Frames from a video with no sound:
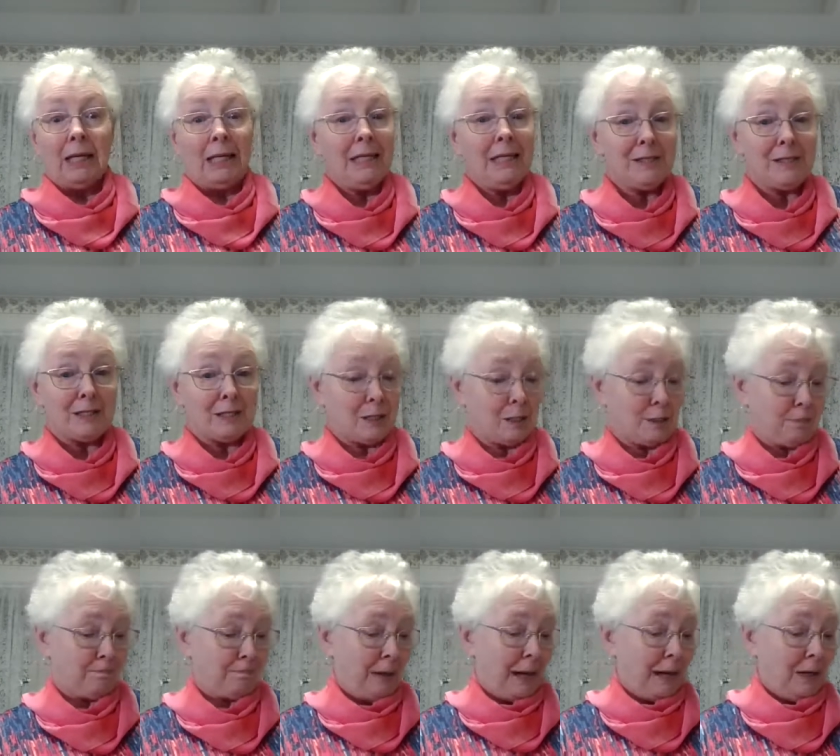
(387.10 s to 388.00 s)
His
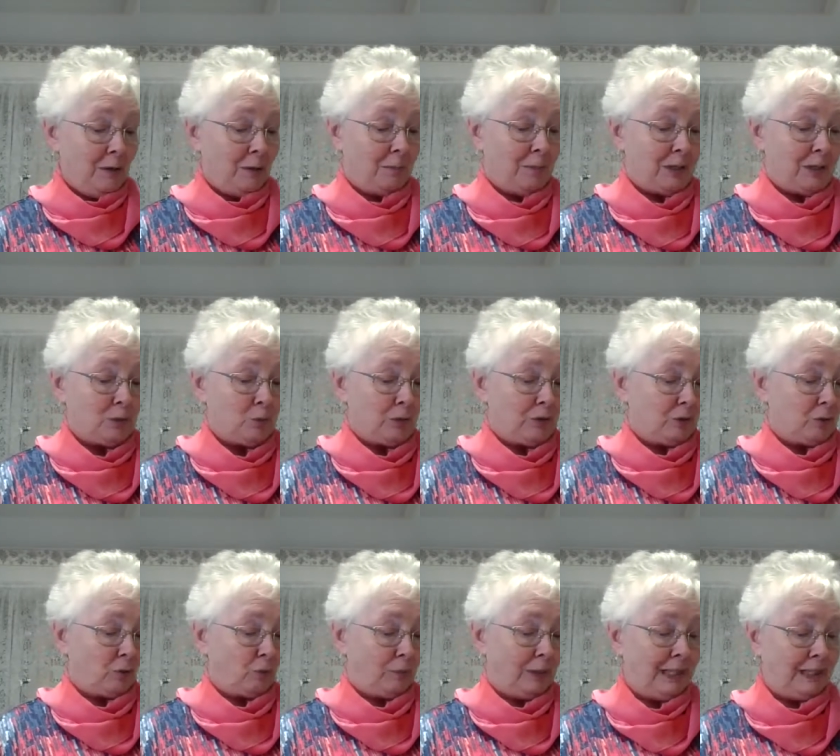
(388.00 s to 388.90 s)
experiment with
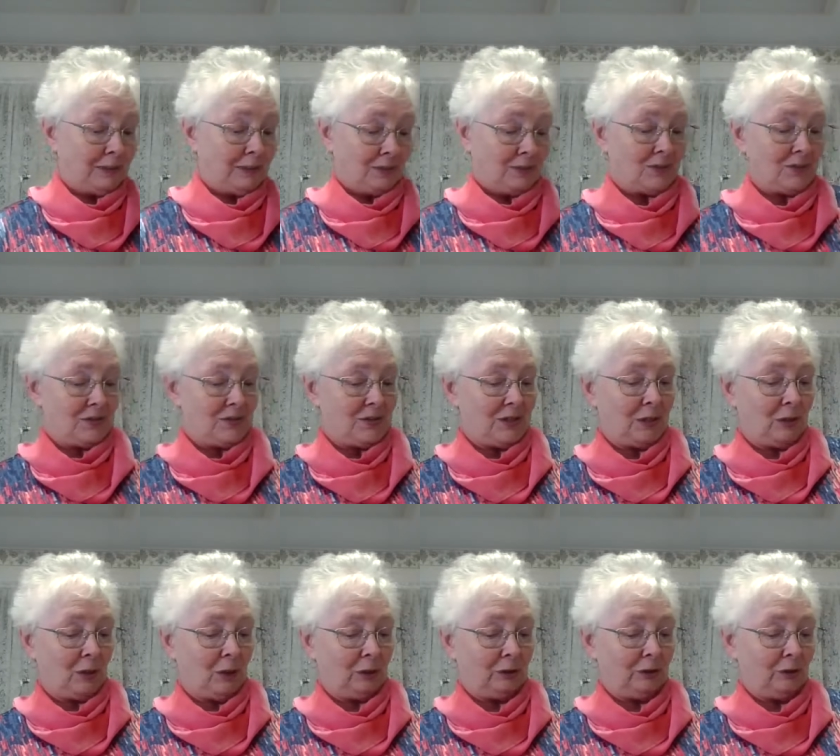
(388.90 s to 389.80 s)
the rings, as he
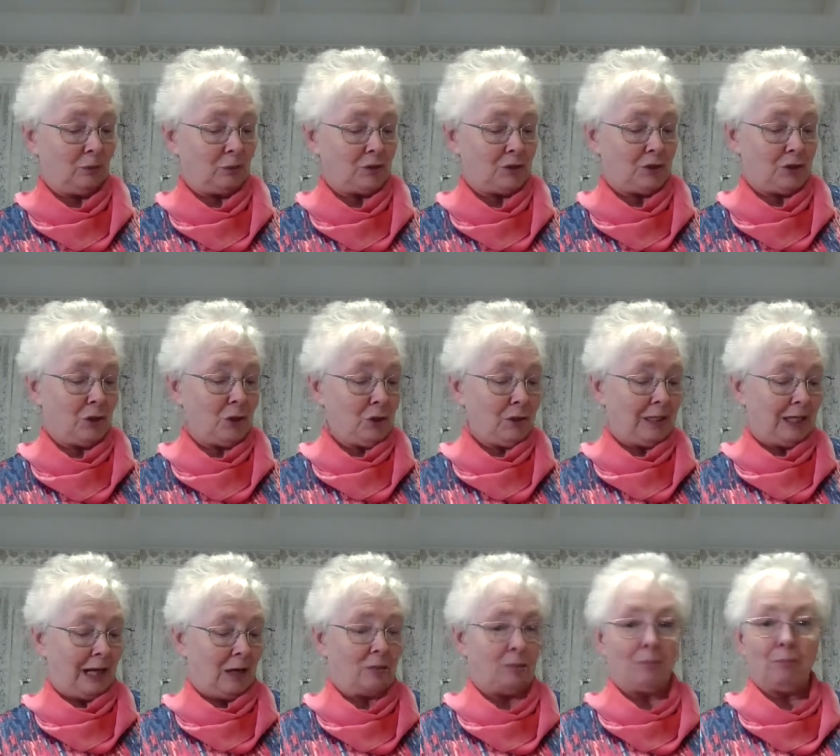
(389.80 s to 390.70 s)
called it, was
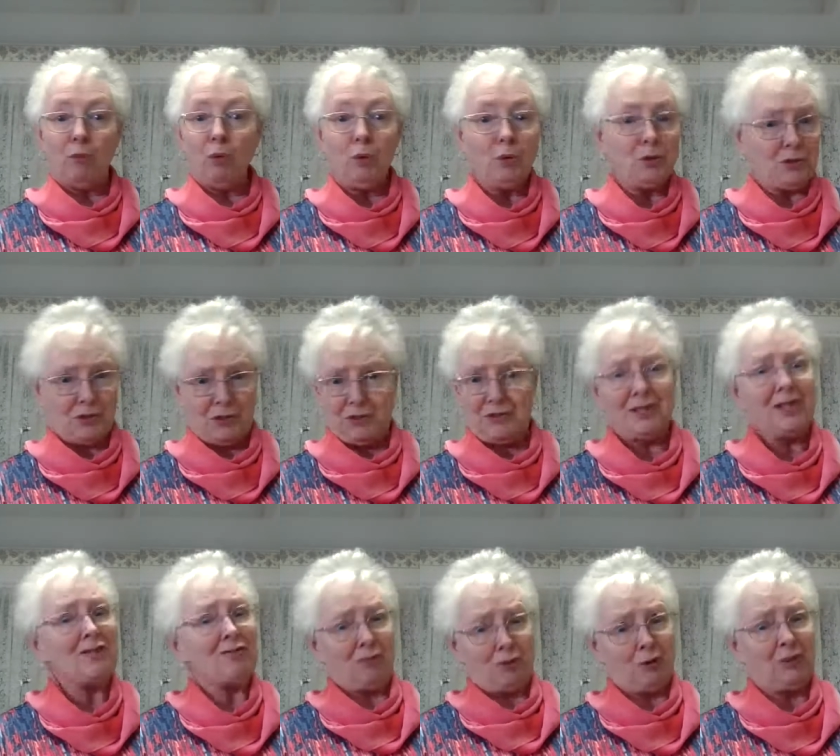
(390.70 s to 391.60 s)
turning out more
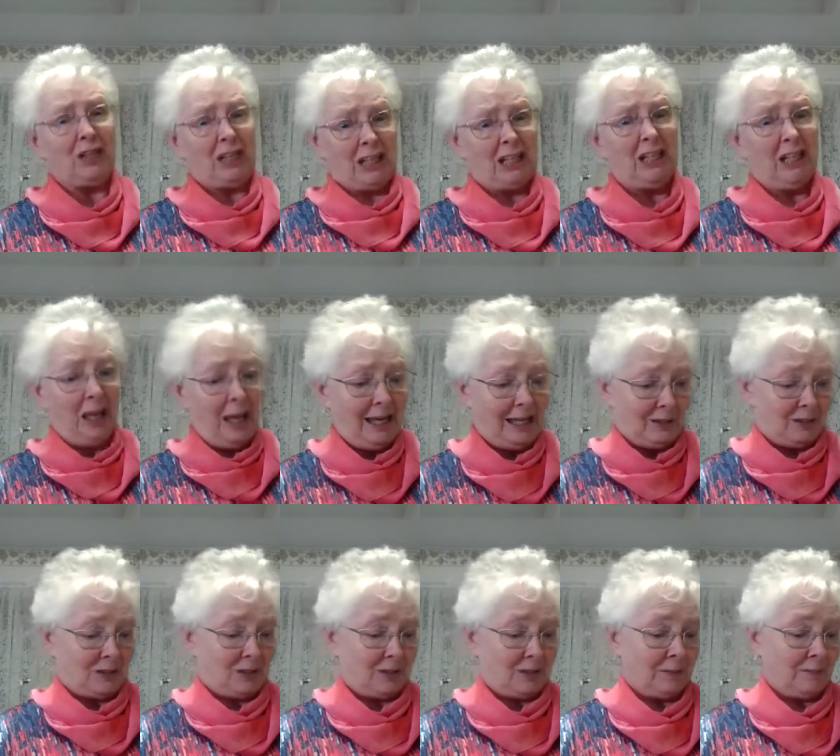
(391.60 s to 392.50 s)
successful than he
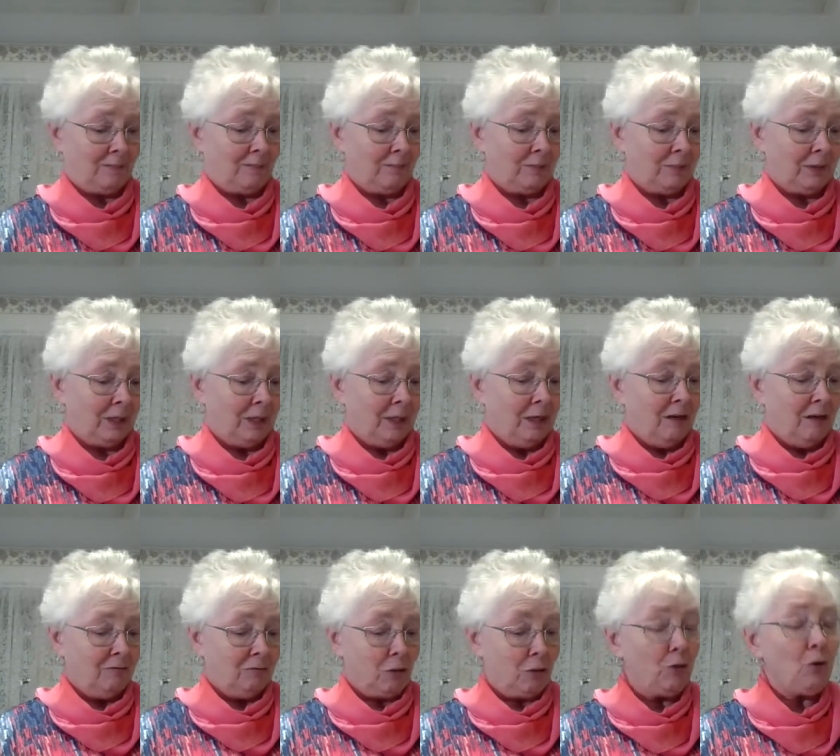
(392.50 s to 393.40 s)
liked.
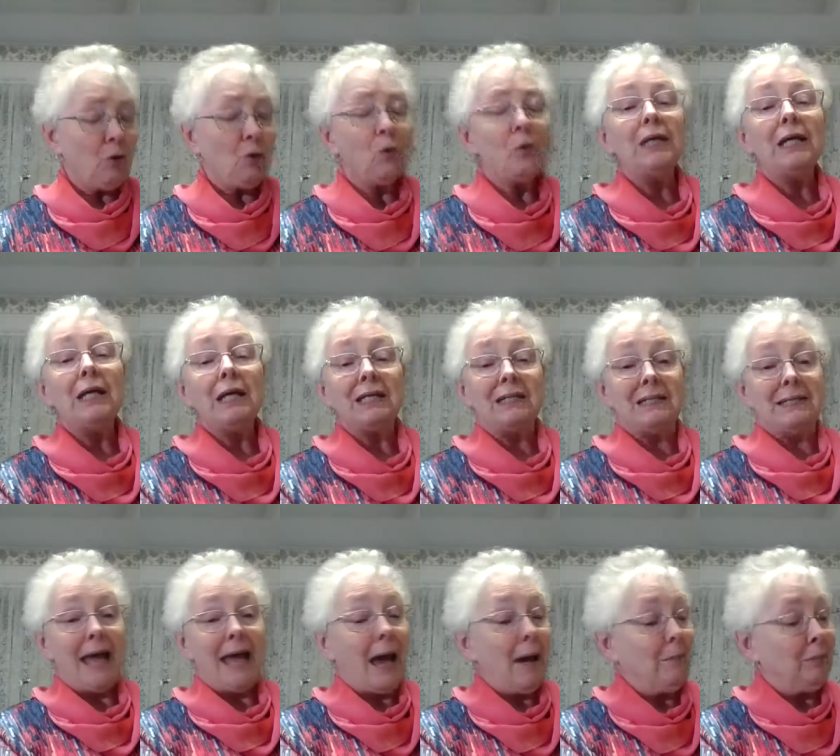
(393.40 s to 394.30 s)
For though he had
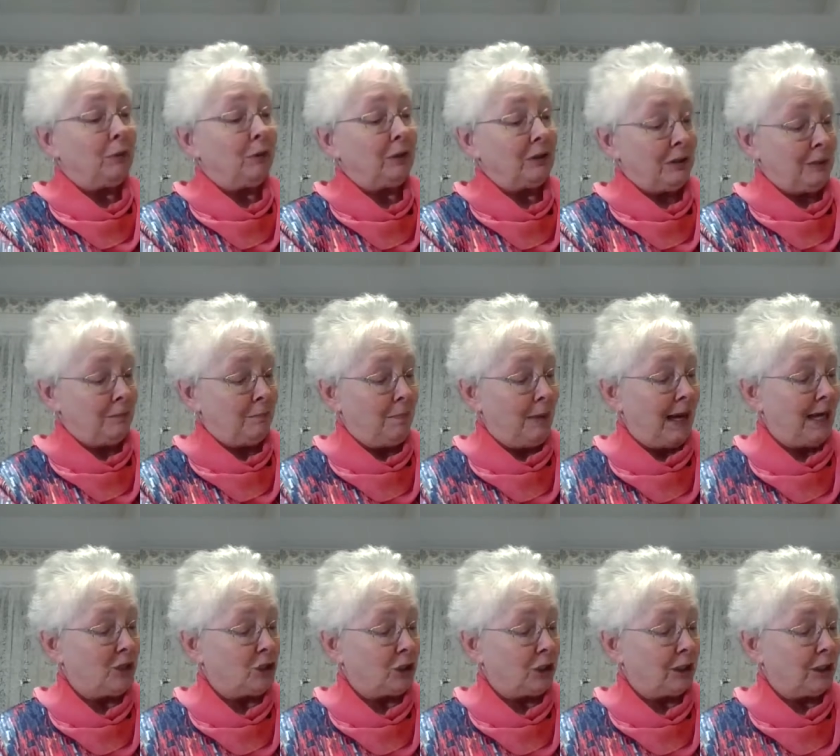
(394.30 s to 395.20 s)
dabbled in
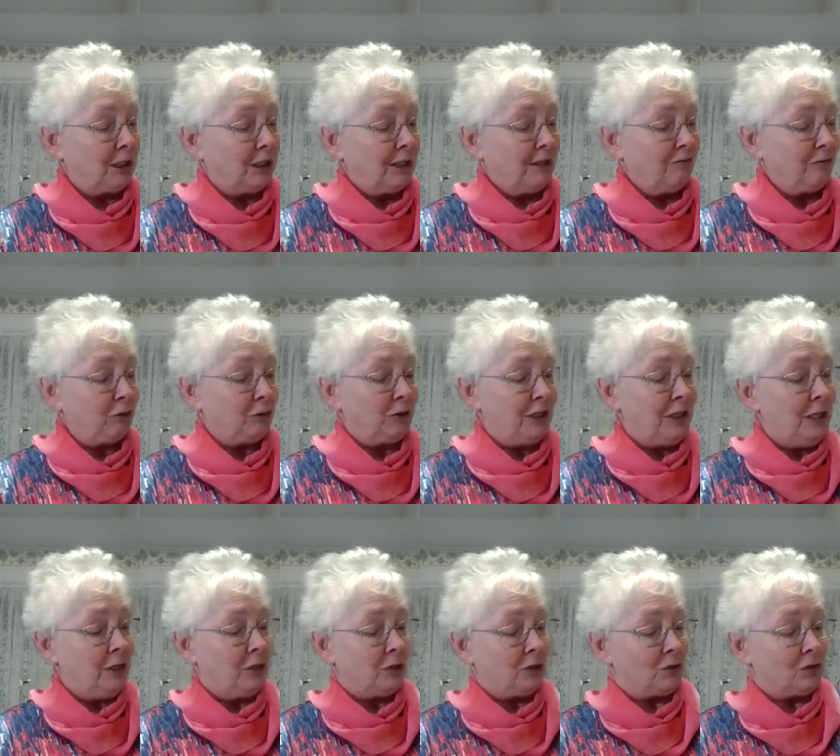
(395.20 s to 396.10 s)
magic for
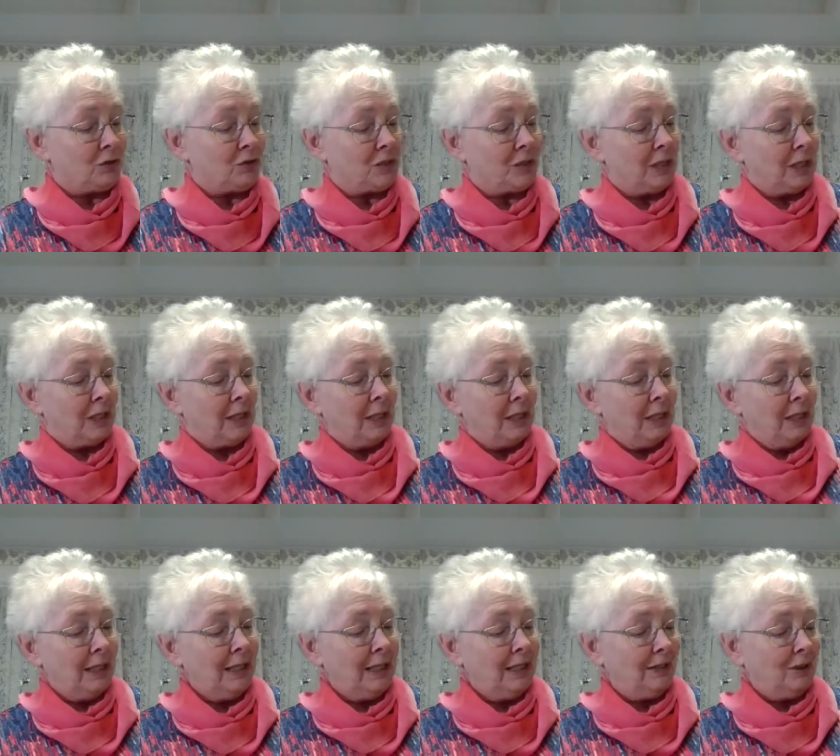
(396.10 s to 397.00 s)
years,
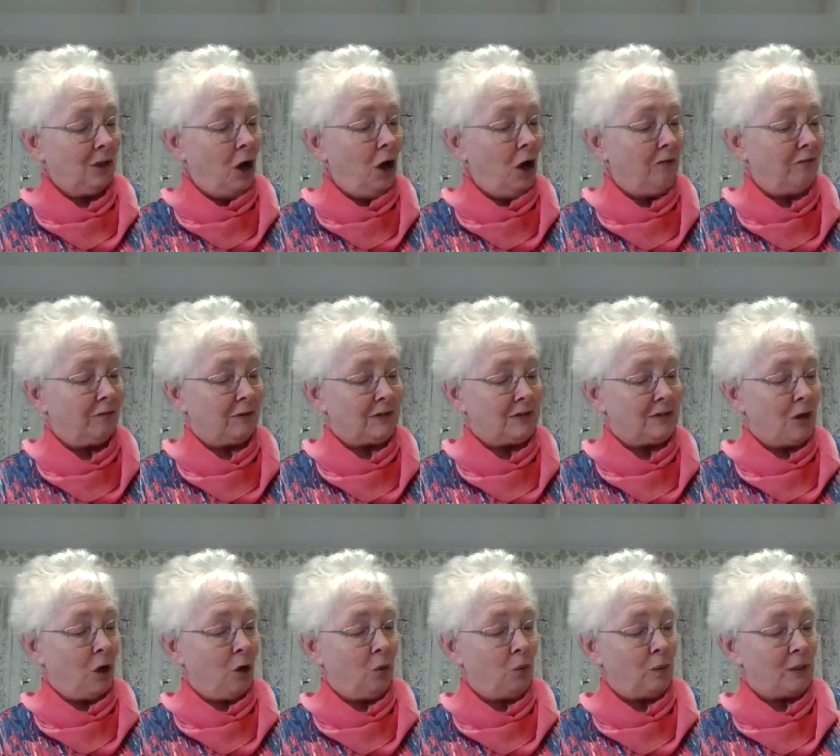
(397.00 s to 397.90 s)
he had
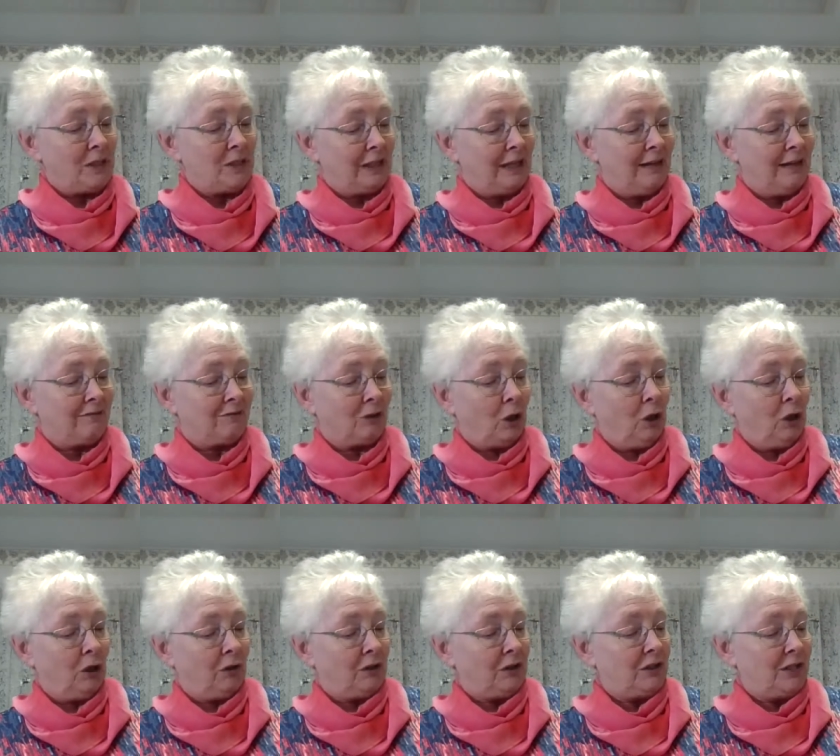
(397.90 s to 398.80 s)
always left
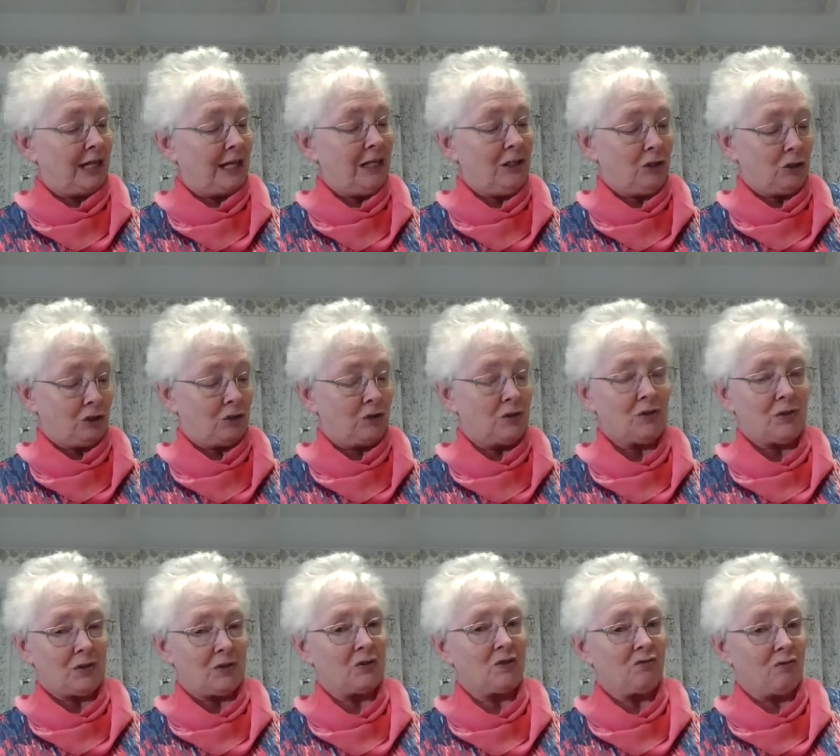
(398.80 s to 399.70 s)
all the
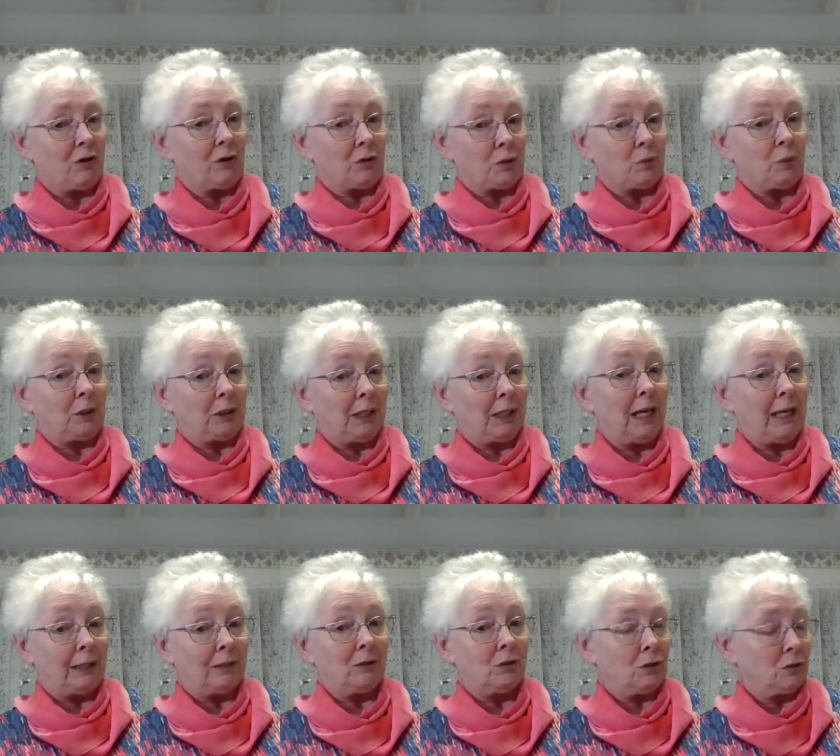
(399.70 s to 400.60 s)
dangers, as far as one
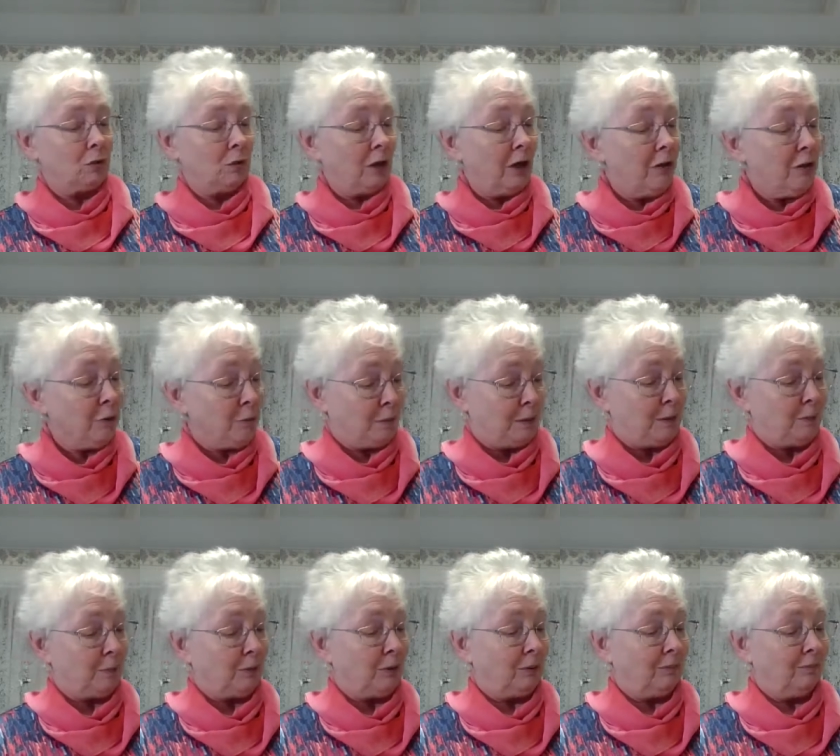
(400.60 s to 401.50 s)
can, to other
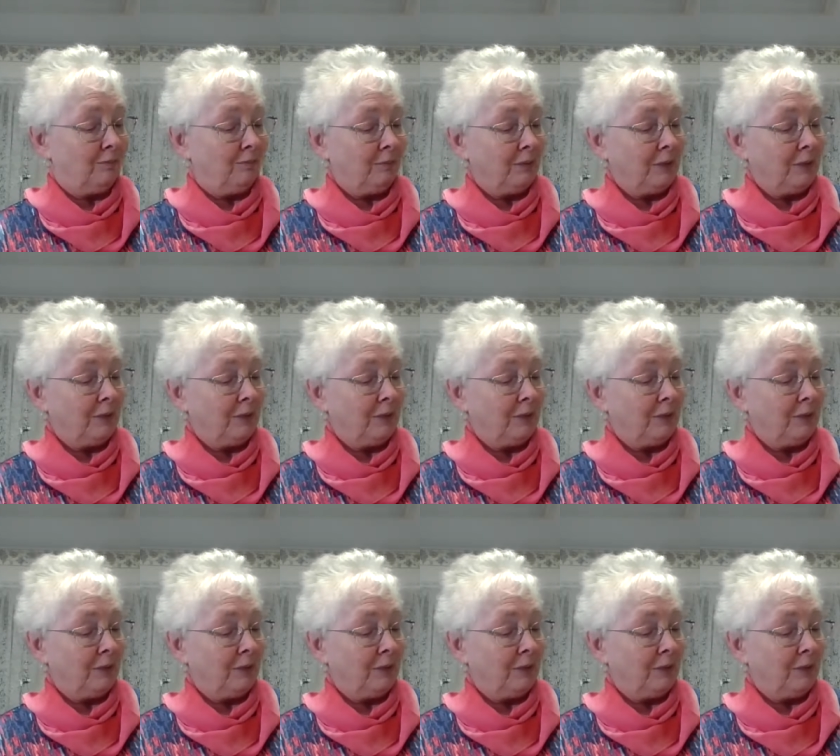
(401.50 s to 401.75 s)
people.